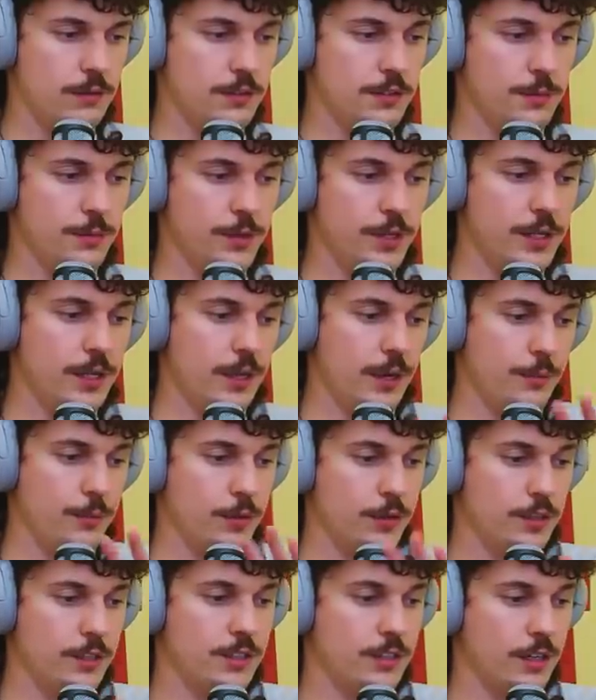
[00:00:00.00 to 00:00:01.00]
Sabrina, I'm
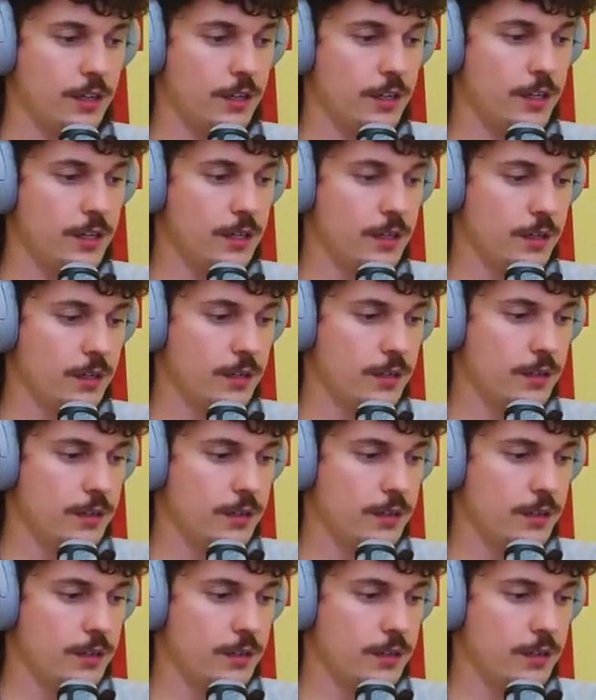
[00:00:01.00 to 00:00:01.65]
really sorry.